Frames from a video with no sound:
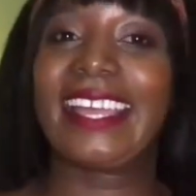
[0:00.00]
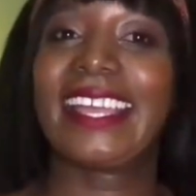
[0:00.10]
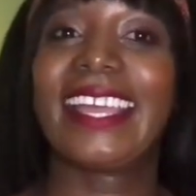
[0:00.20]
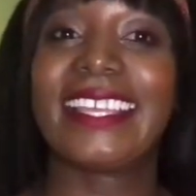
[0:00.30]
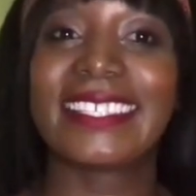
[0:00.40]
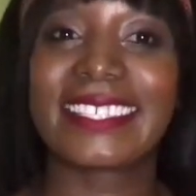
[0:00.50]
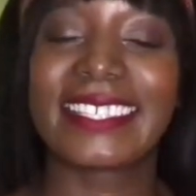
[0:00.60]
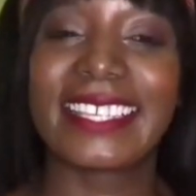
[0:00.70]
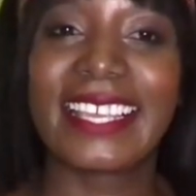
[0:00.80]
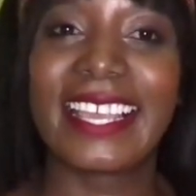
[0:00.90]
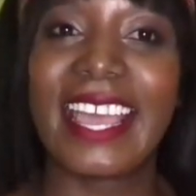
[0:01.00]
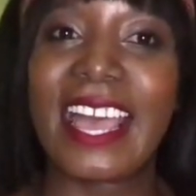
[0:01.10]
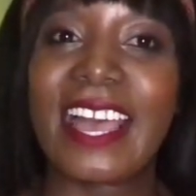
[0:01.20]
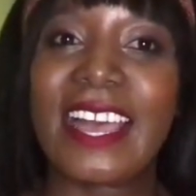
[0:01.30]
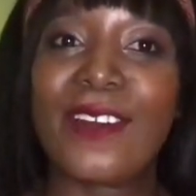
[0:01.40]
Guys,
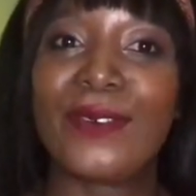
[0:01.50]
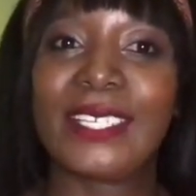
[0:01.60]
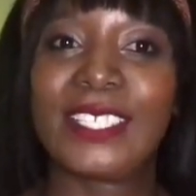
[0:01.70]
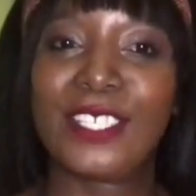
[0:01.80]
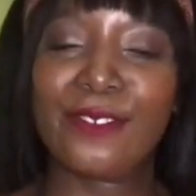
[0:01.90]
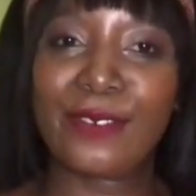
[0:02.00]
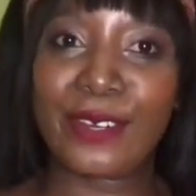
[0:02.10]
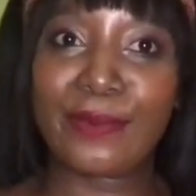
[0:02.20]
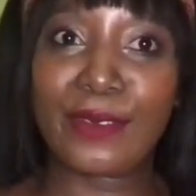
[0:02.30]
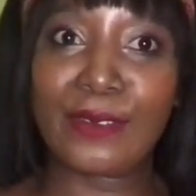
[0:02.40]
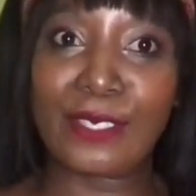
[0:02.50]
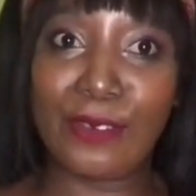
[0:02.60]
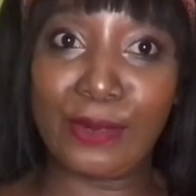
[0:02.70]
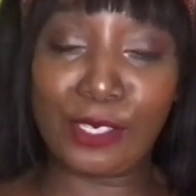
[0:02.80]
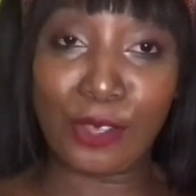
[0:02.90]
I was shivering because I
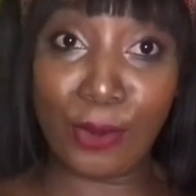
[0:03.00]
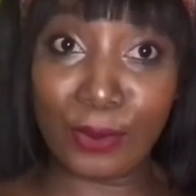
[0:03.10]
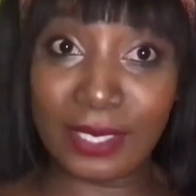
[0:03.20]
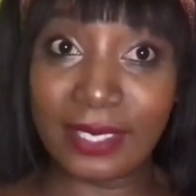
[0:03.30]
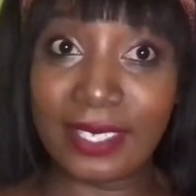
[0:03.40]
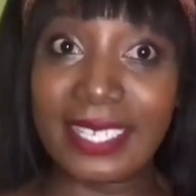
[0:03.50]
was cold.